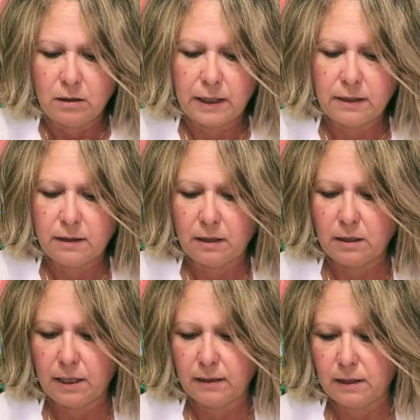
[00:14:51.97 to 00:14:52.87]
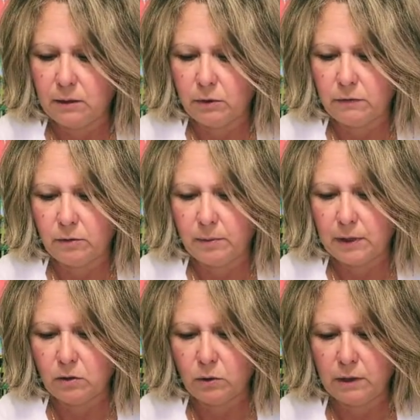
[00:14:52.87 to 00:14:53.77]
like I said, it takes anywhere from
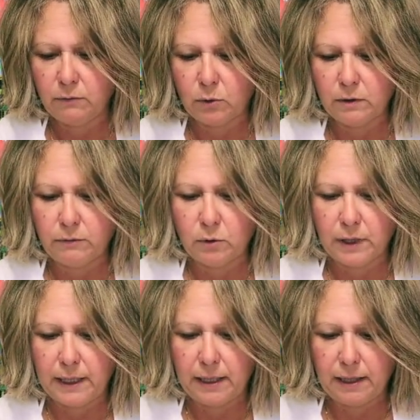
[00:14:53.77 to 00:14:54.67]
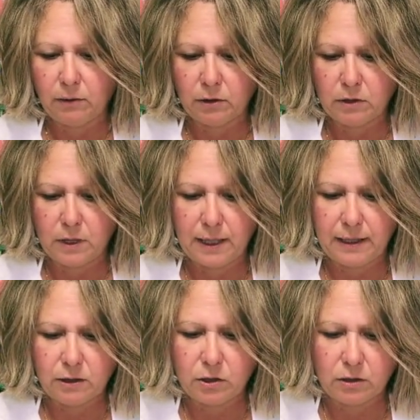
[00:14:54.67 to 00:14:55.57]
about 24 to 48 hours to
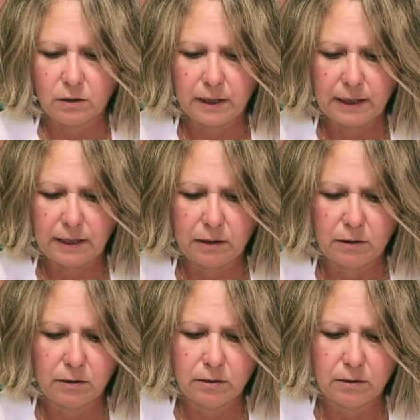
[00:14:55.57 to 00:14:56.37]
actually,